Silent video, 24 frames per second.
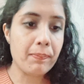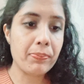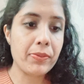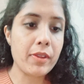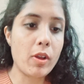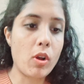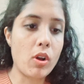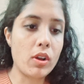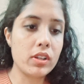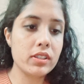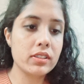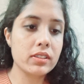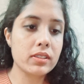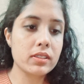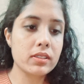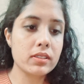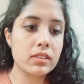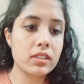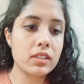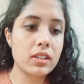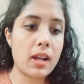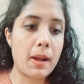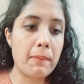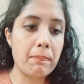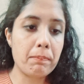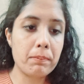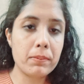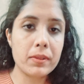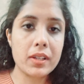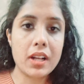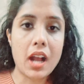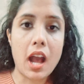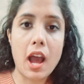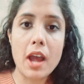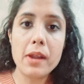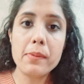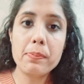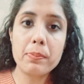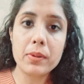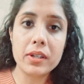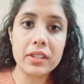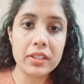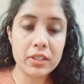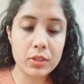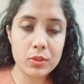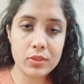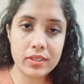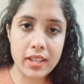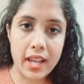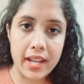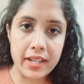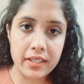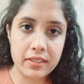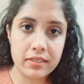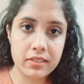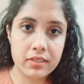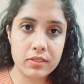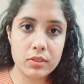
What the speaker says: on car perquisites.